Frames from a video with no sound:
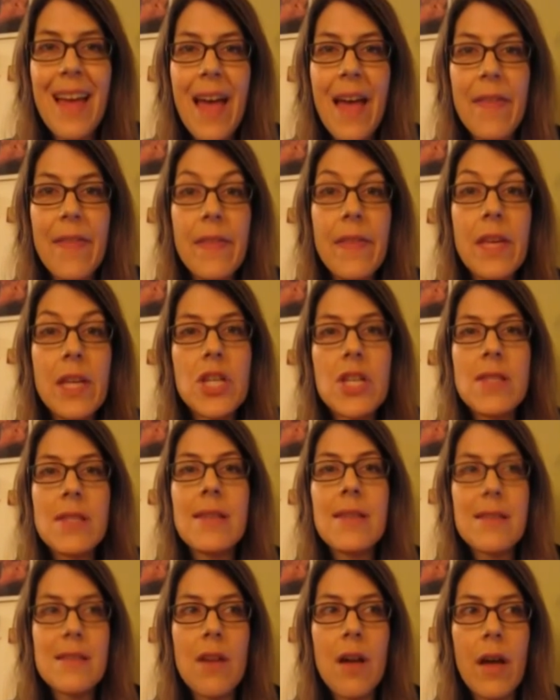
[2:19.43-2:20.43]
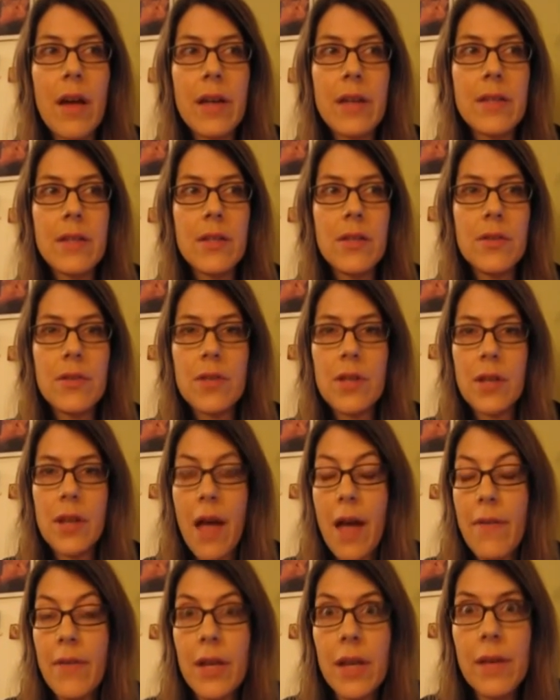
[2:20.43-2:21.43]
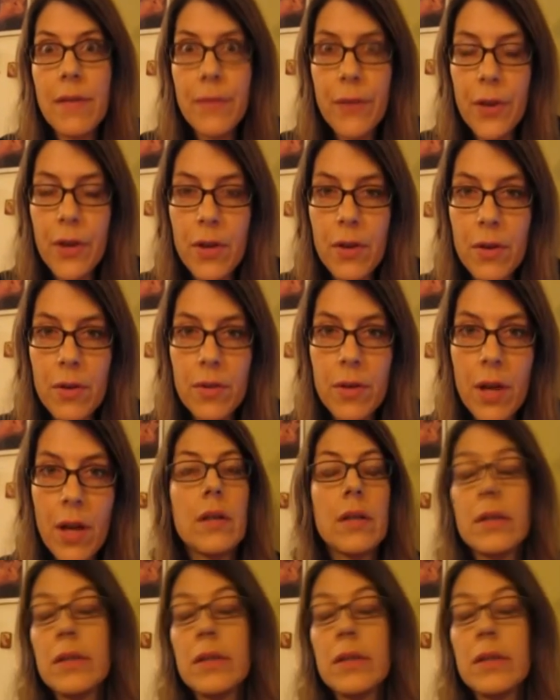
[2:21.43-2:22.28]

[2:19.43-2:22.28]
and then they just decide to have it in for you.